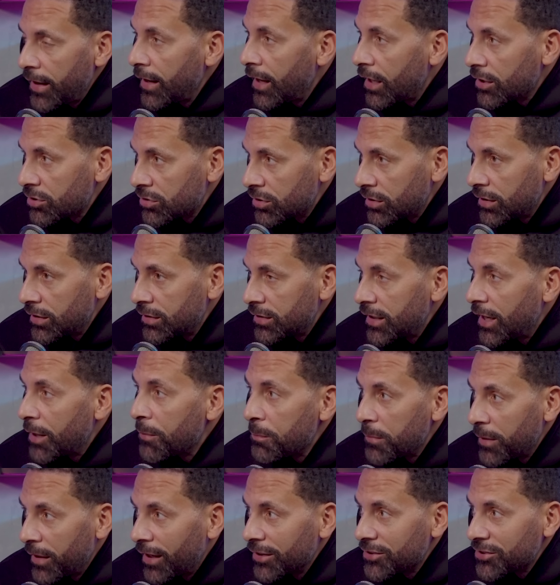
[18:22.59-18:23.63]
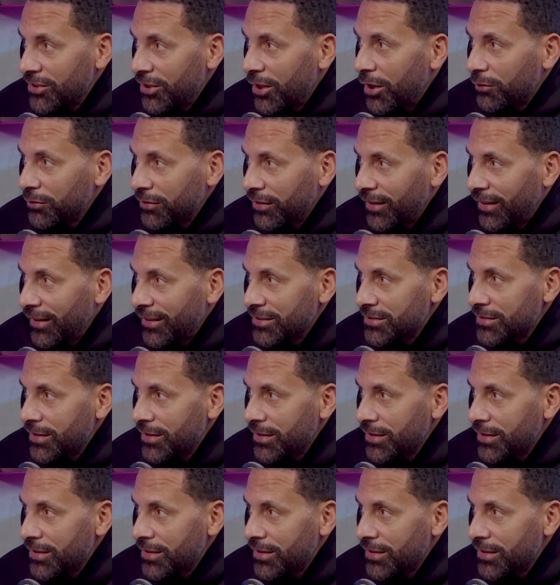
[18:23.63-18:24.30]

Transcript: He actually DM'd me actually after that,